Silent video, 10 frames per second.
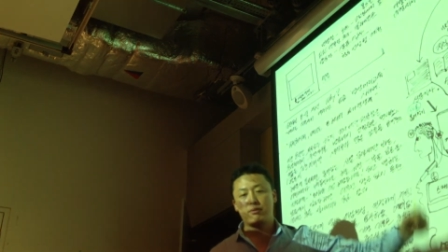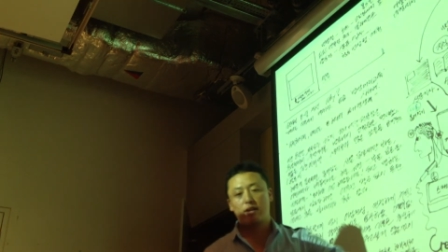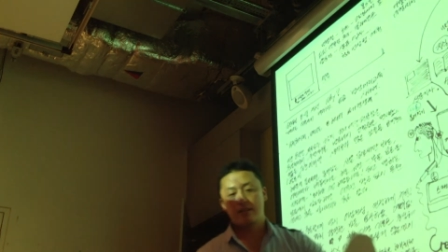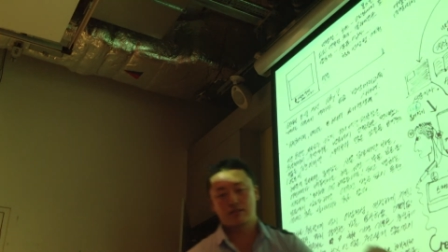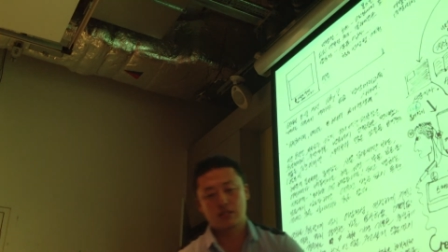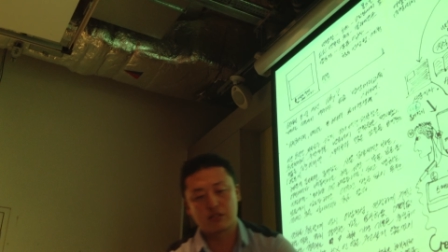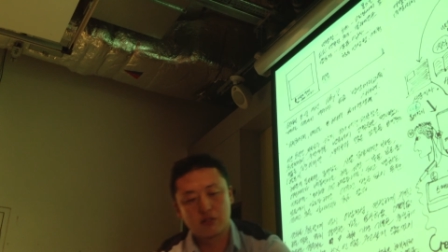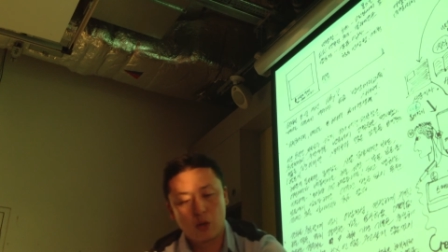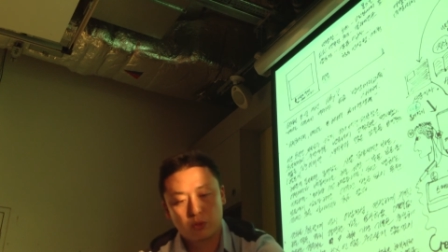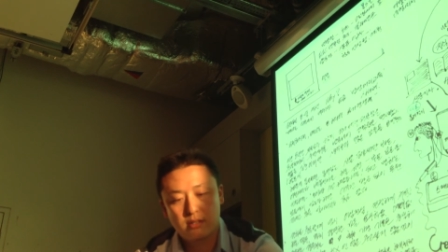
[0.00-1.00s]
brain is this
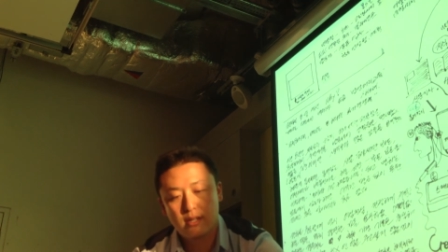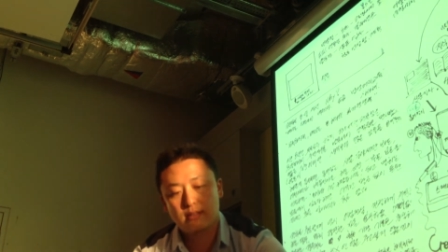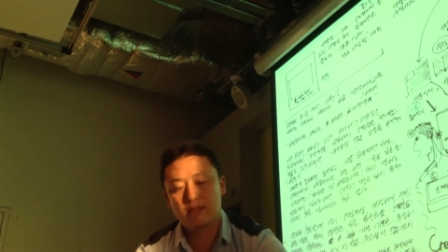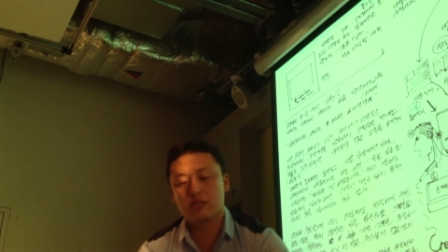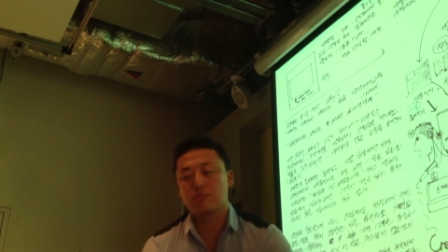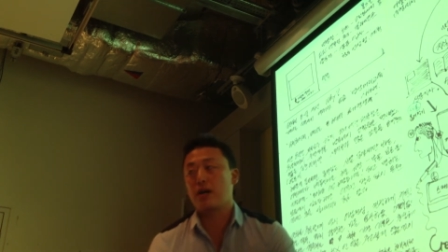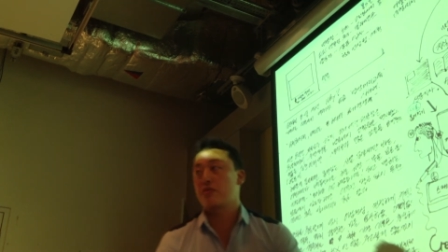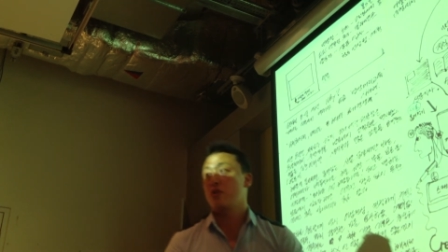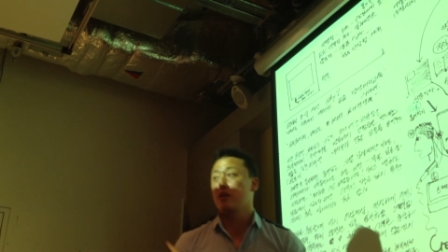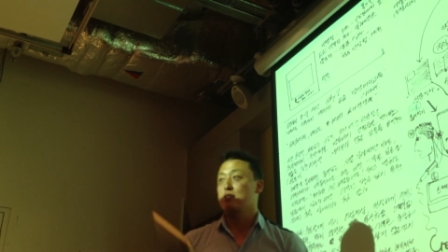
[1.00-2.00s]
note. This is my
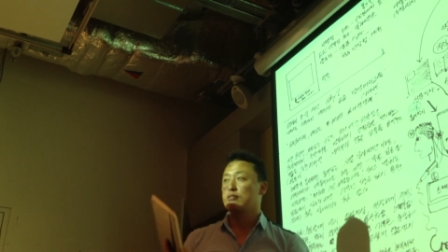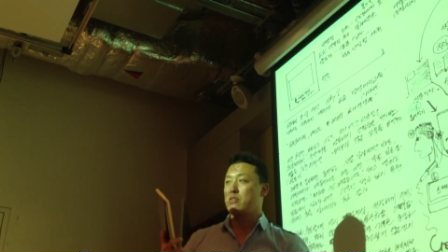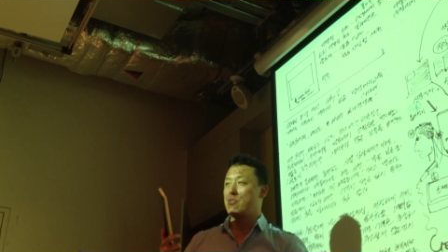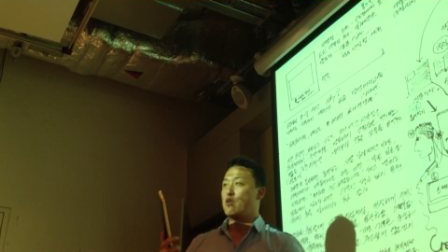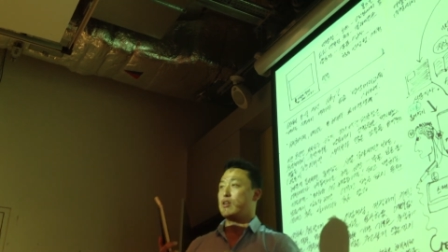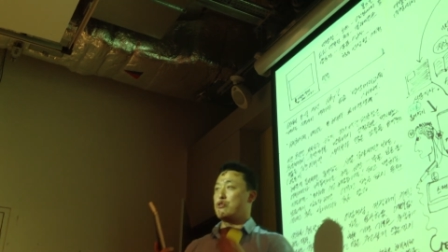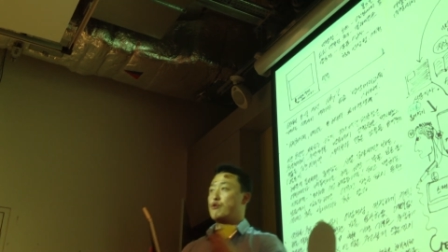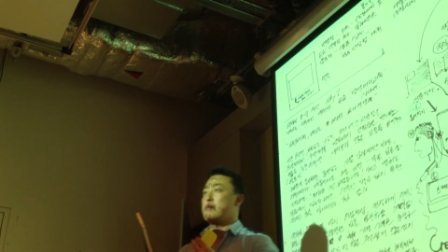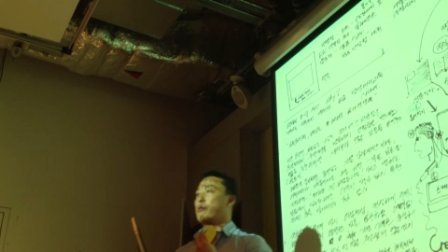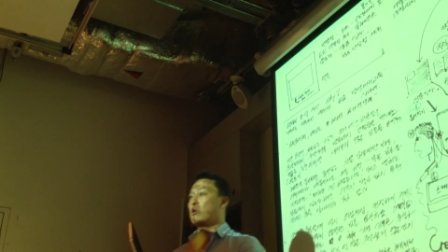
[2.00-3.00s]
30,
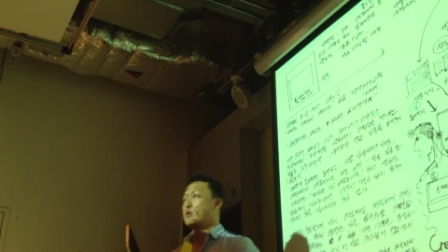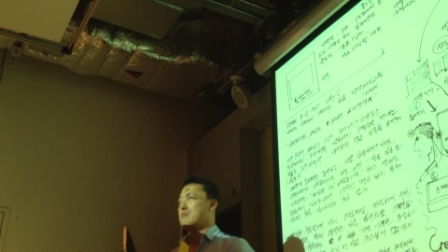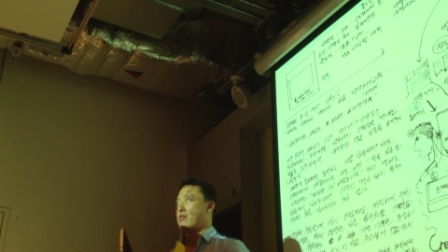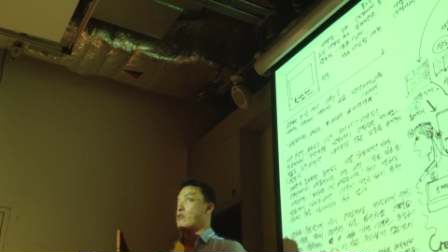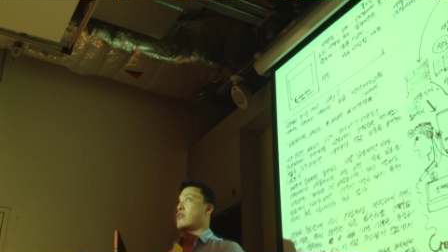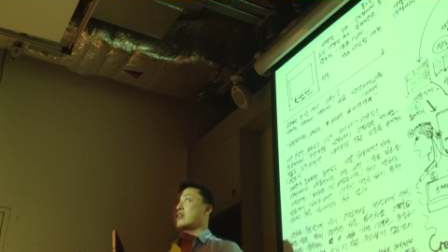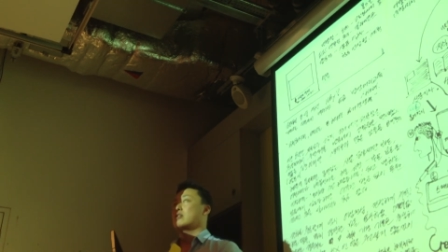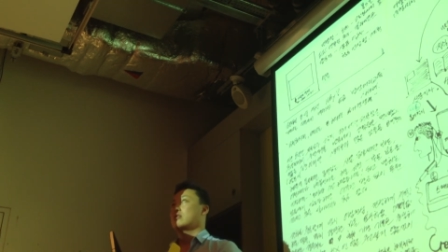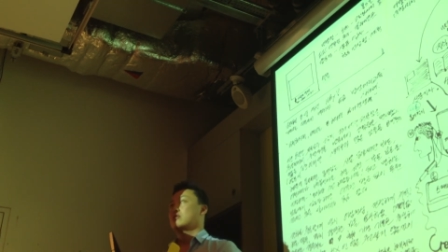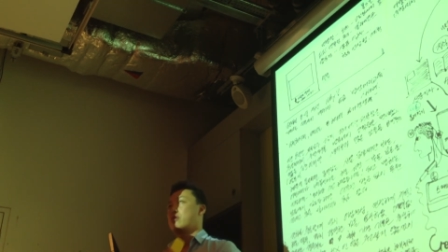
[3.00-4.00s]
33 volume, uh, 30,
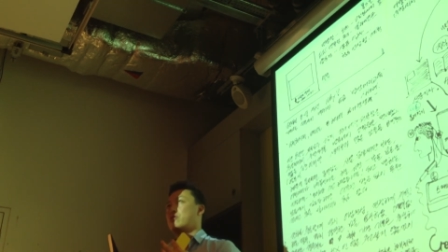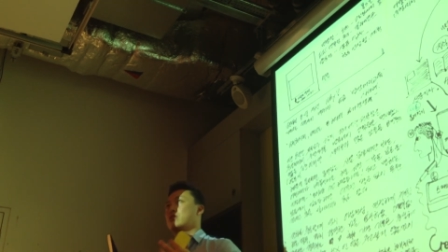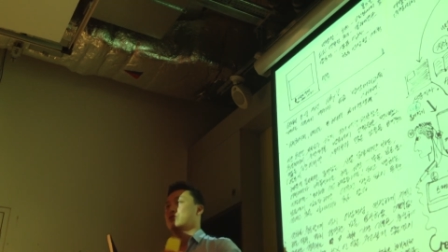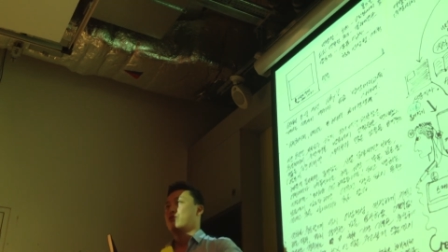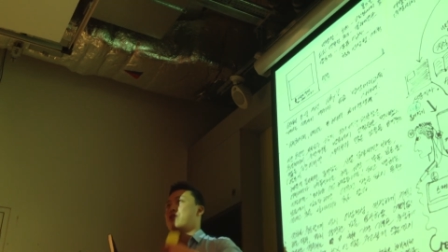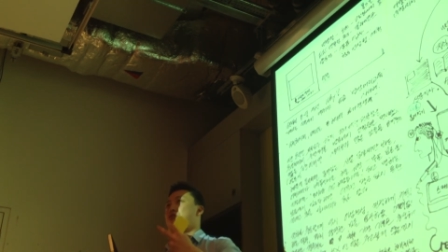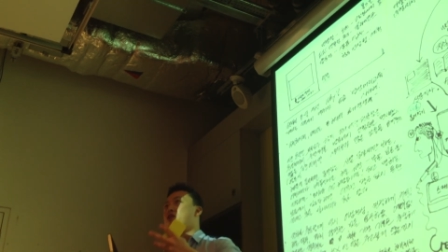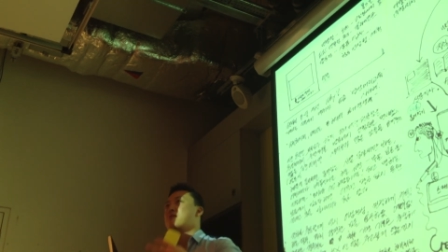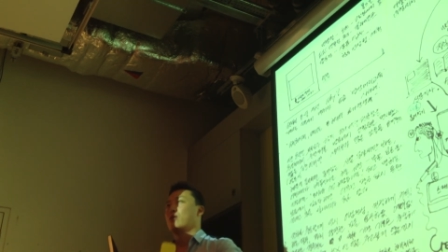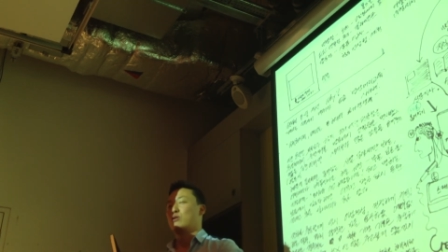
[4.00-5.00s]
30,
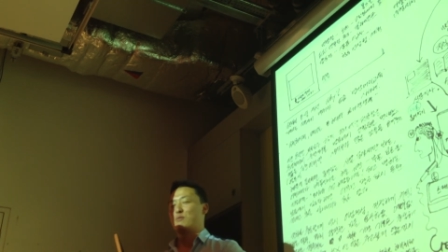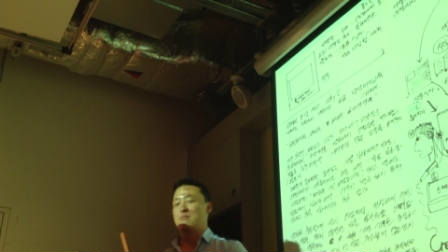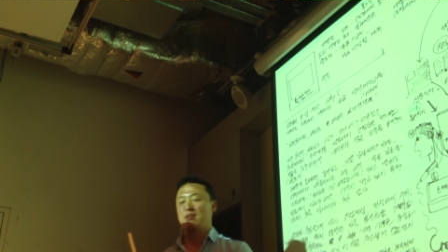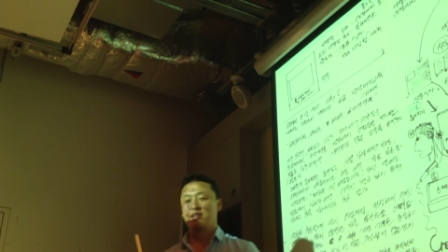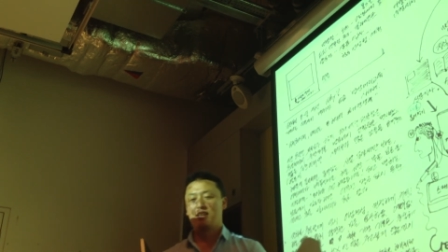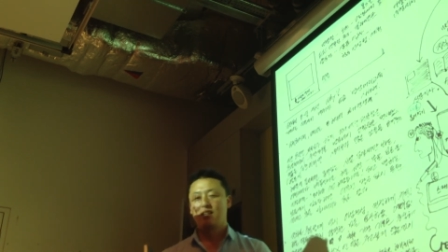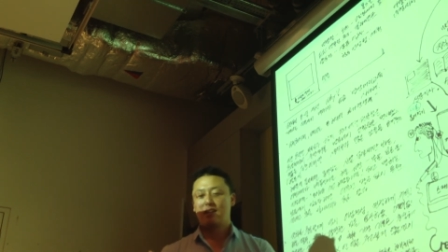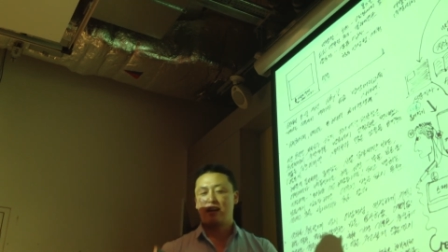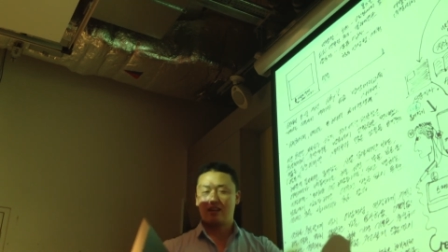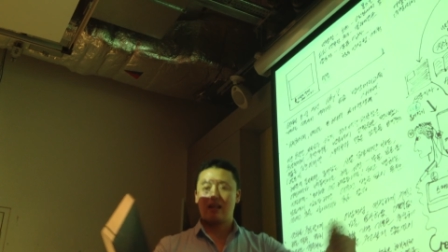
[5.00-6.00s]
30 volume.
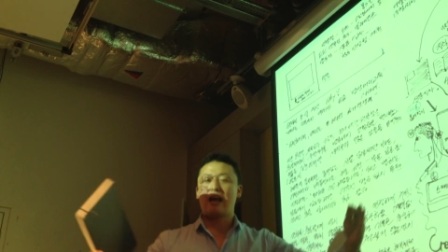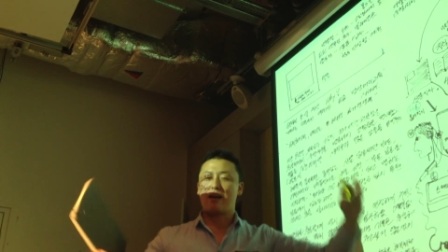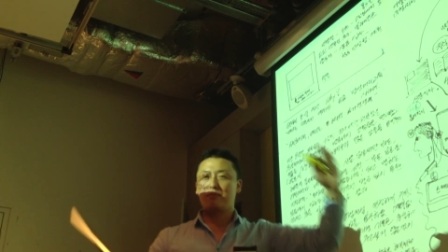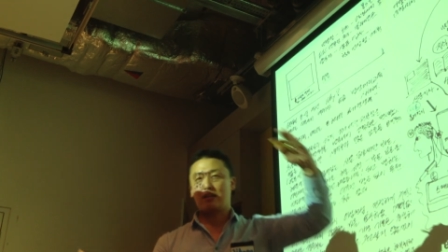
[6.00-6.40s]
I have